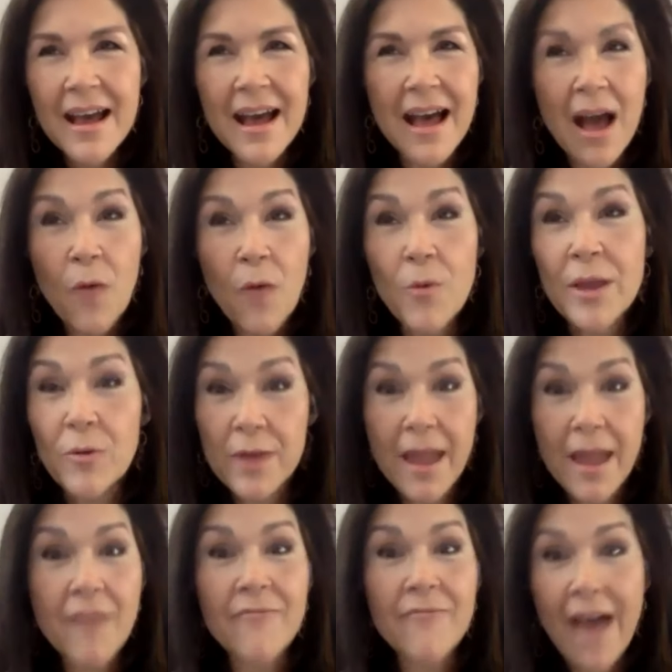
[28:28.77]
uh, we
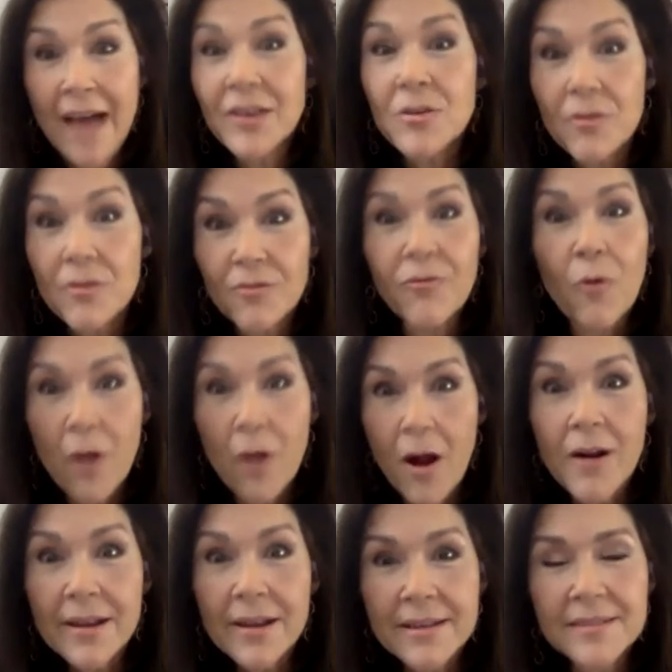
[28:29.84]
create value for
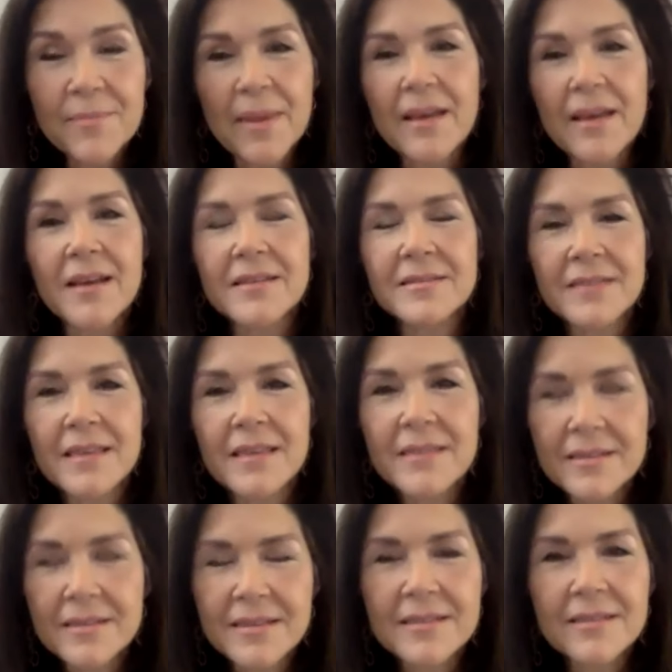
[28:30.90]
artists because
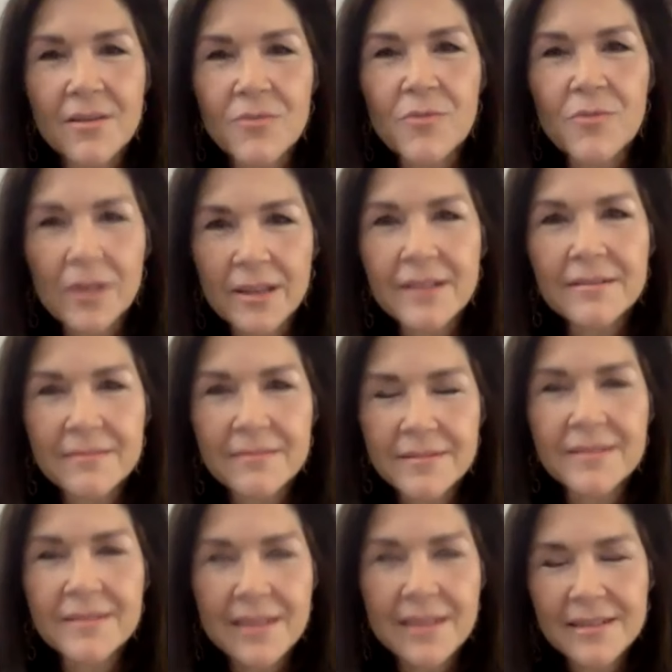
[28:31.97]
this is a really
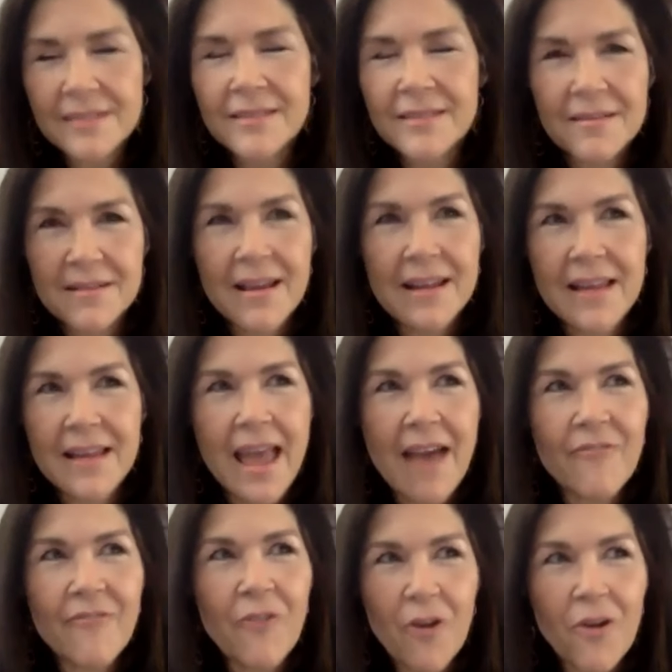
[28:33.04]
this is an, an
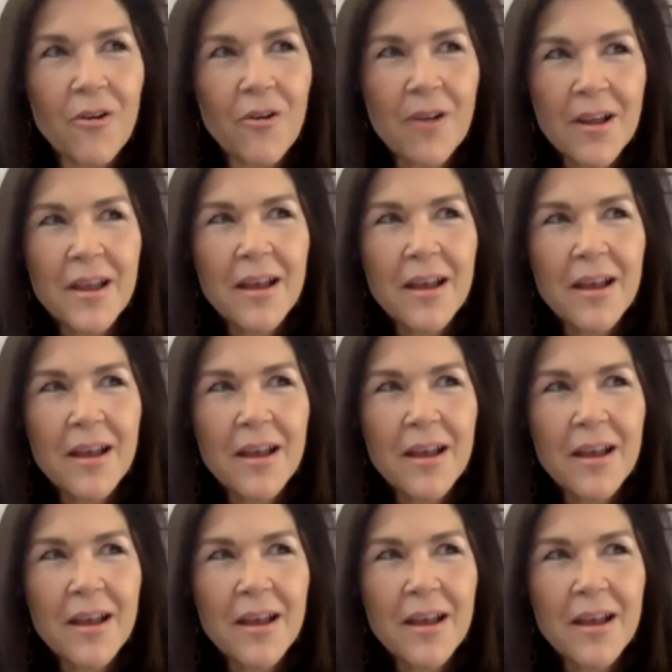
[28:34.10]
ever